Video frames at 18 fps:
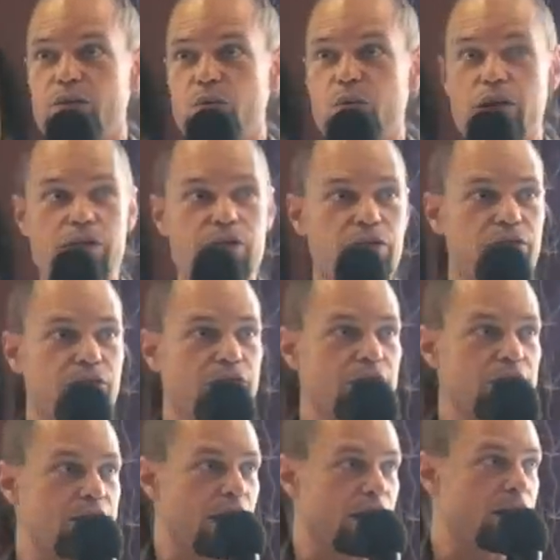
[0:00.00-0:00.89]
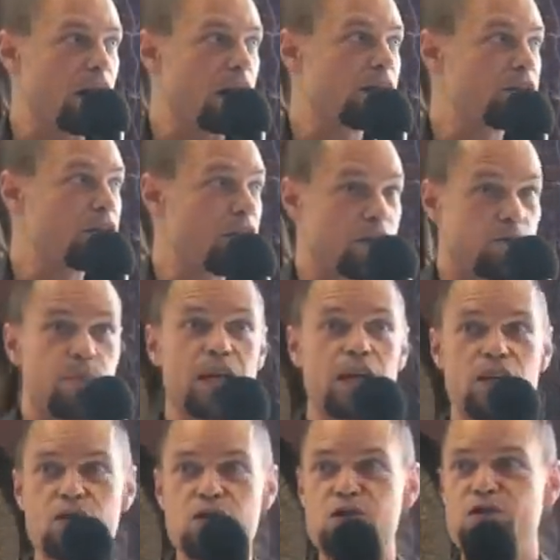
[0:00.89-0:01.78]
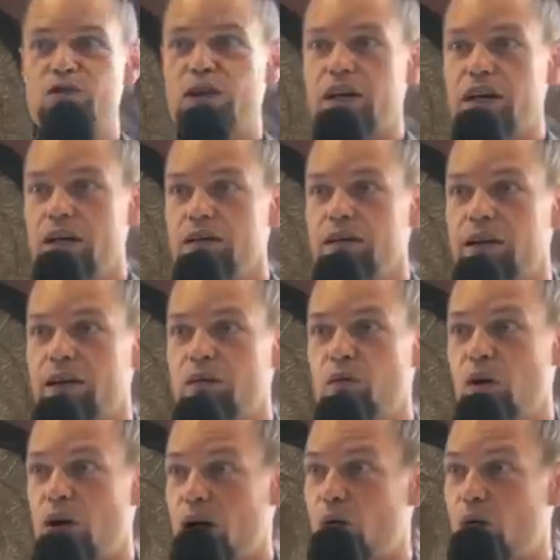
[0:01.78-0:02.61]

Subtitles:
with the technology that's being used for healing,